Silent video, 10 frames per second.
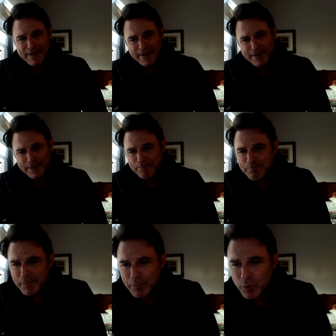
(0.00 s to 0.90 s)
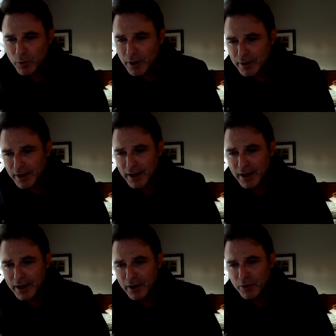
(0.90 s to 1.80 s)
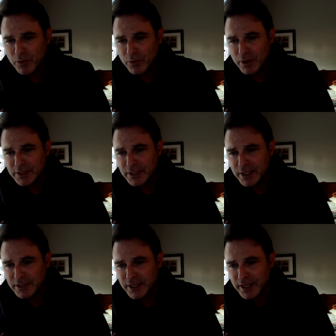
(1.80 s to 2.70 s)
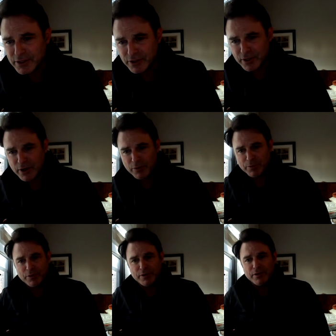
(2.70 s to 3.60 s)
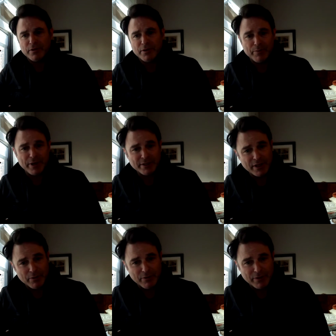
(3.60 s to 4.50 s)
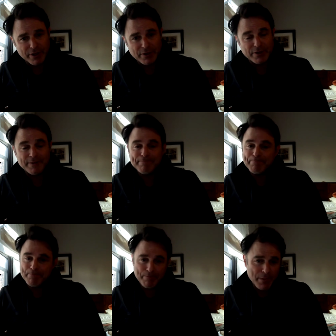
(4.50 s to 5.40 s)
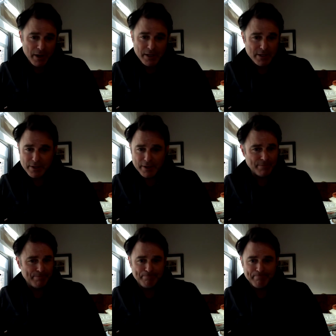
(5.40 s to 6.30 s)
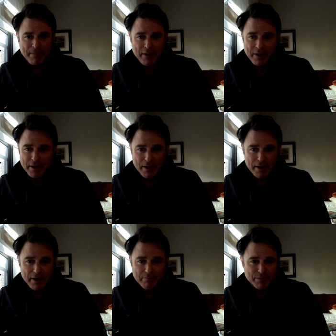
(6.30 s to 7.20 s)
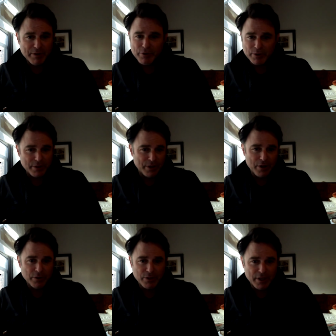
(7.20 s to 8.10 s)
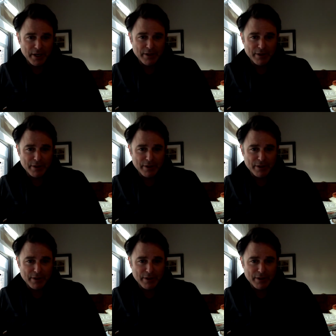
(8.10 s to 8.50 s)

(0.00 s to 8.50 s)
Um, number one, how was it as an actor to cope during the past couple of years? Not easy, uh, difficult to negotiate.